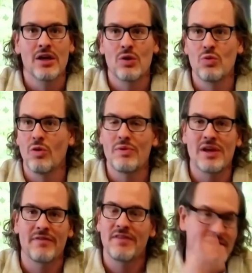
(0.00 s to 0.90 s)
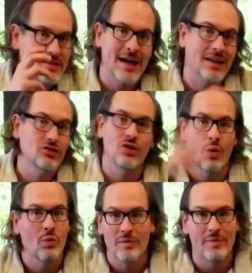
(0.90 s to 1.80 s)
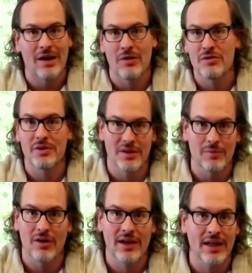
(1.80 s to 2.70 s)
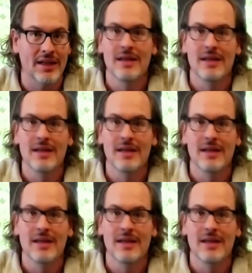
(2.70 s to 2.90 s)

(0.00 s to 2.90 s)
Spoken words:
who will be, if these stocks don't rebound with the market,